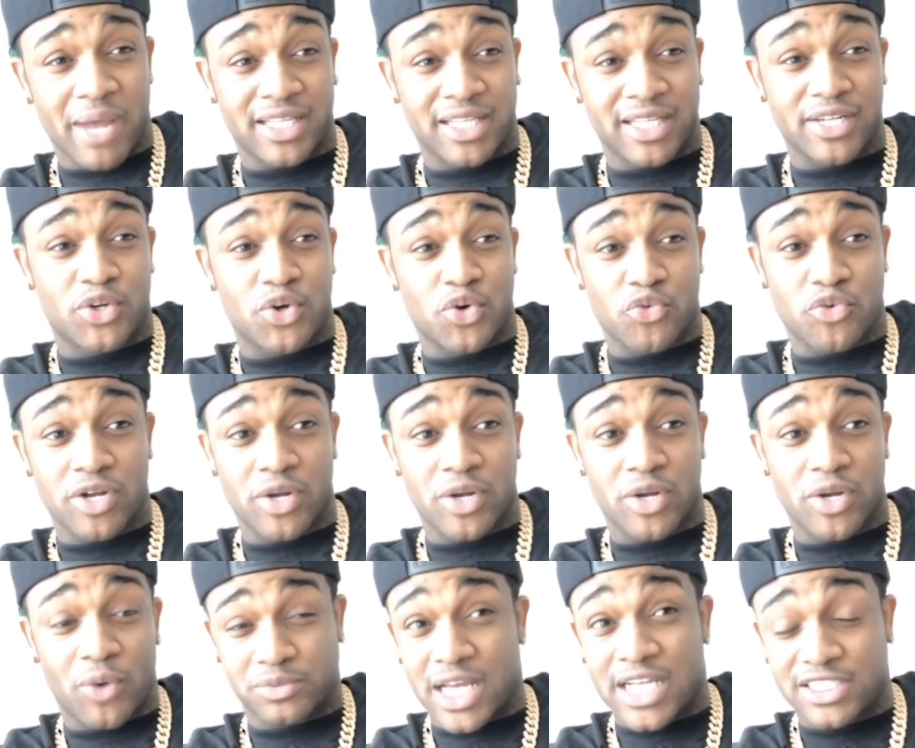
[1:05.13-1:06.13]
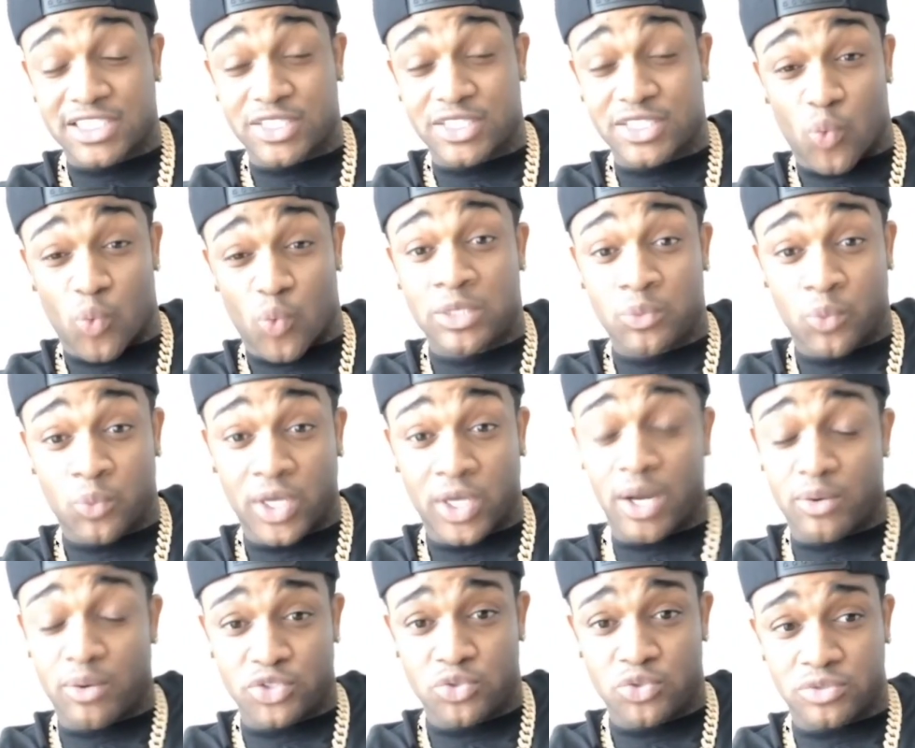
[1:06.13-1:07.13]
back then career wise was actually what, what
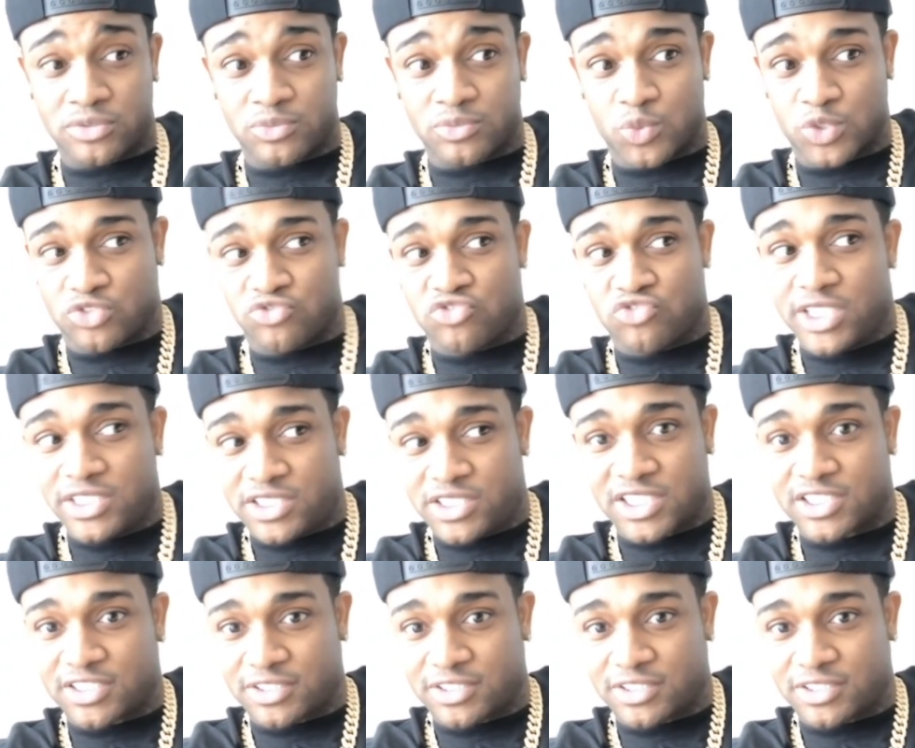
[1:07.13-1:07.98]
I was doing was really